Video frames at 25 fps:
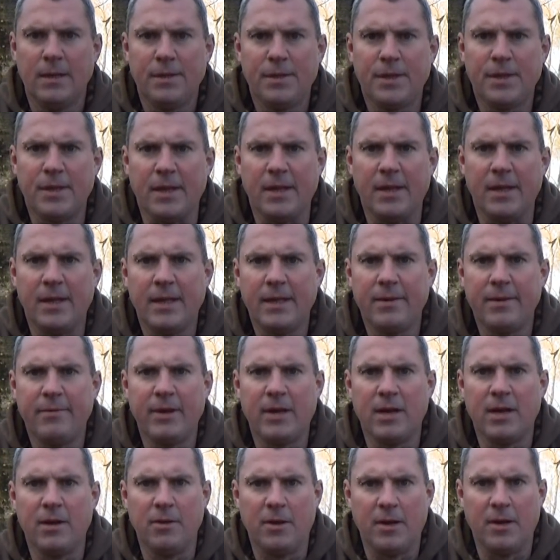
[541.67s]
So, there
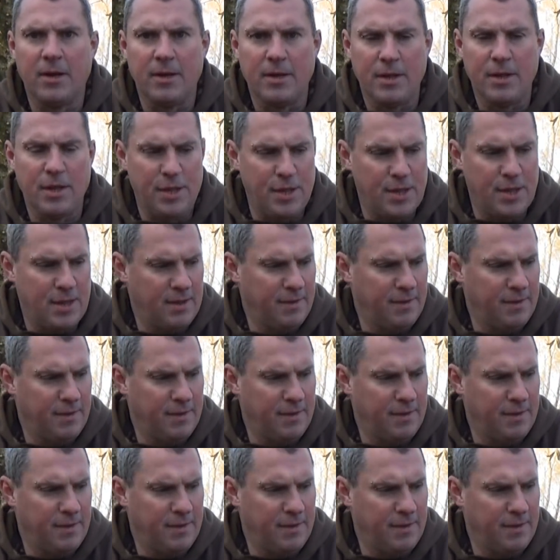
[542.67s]
we go guys.